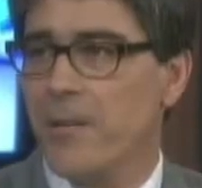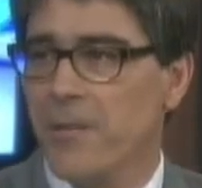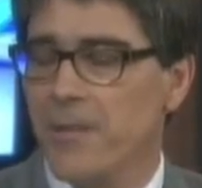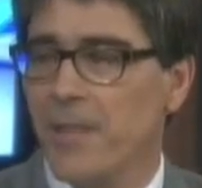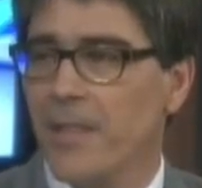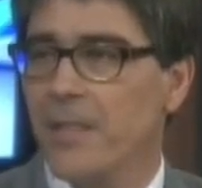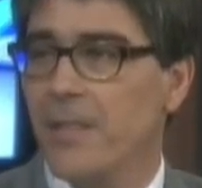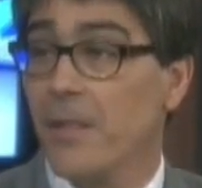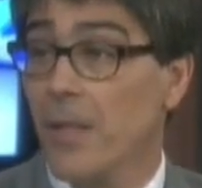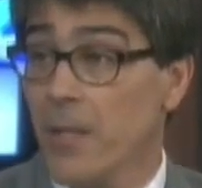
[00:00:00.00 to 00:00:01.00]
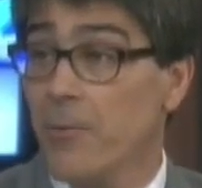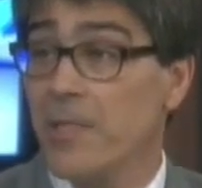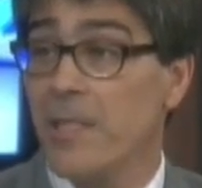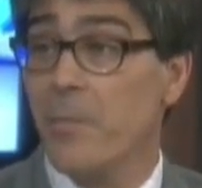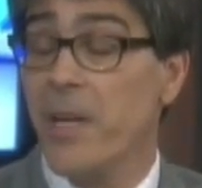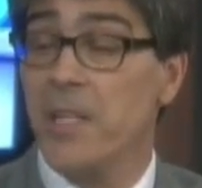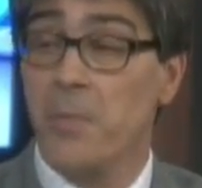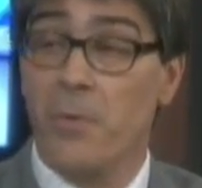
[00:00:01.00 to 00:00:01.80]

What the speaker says: Hunters is a literacy-based